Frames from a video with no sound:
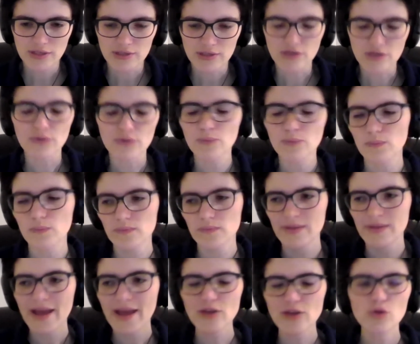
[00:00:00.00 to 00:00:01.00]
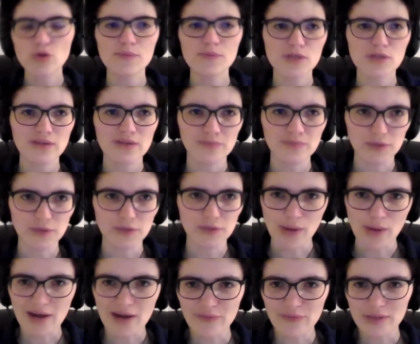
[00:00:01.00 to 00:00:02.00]
so the actual observable you
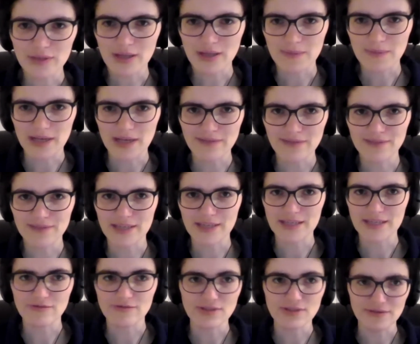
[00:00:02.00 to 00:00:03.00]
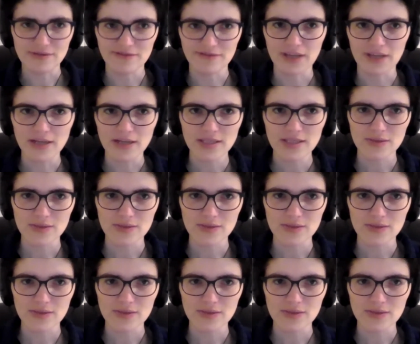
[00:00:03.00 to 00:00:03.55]
have with Lyman Alpha data is the flux,